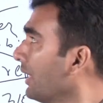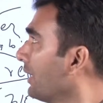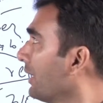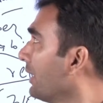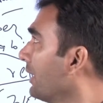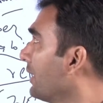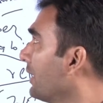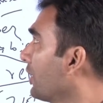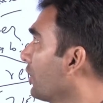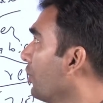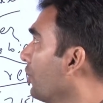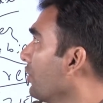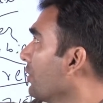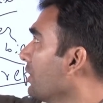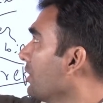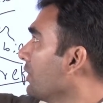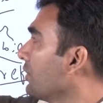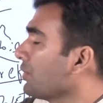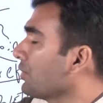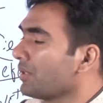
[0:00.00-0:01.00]
There is a
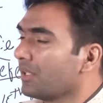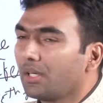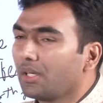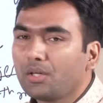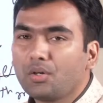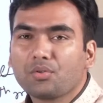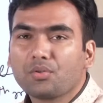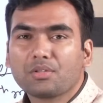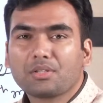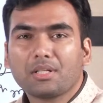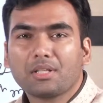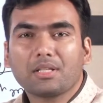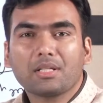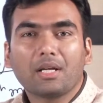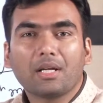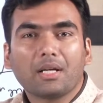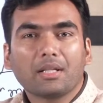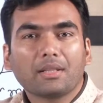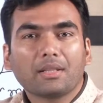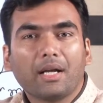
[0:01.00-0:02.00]
constitutional council
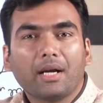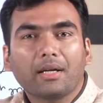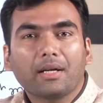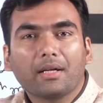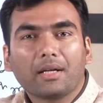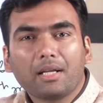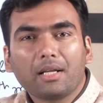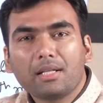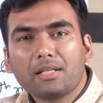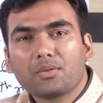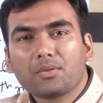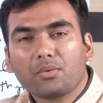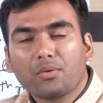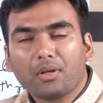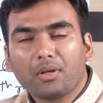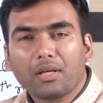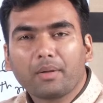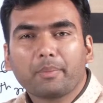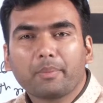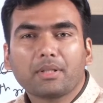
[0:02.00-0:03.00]
that deals
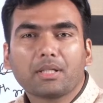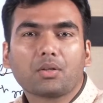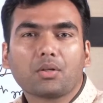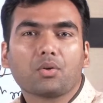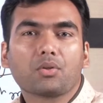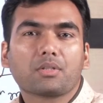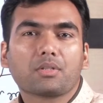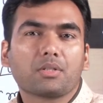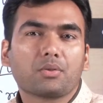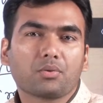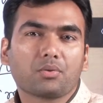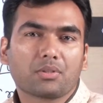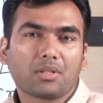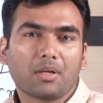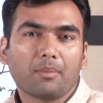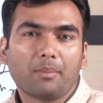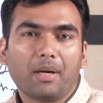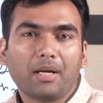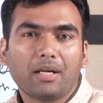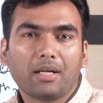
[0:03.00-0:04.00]
only with the constitutional
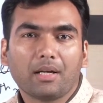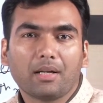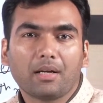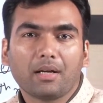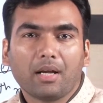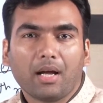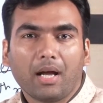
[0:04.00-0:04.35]
matter,